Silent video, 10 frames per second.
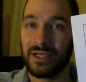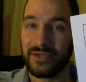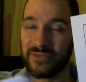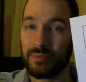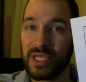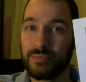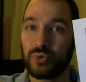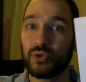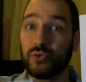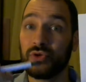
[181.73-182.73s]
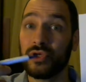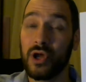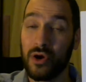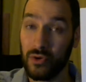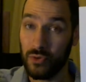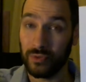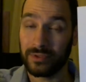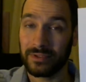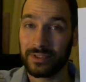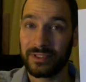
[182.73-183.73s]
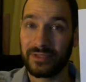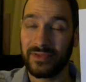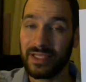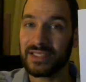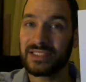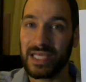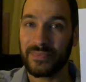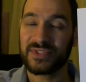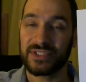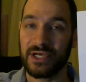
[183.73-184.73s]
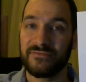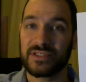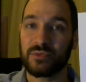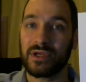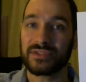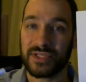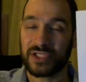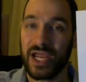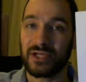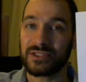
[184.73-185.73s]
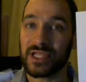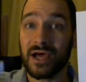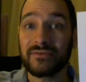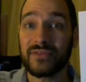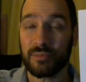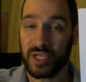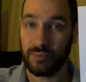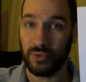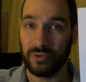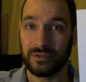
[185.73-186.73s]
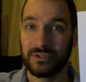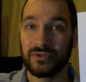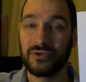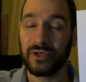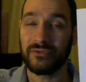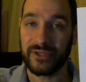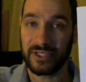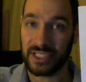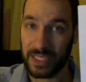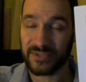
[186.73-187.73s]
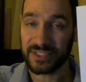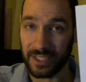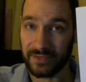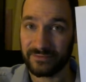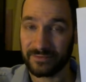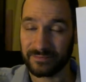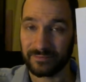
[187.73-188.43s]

of the people who know the in-depth stuff, as well as the channels of the people who know the in-depth stuff.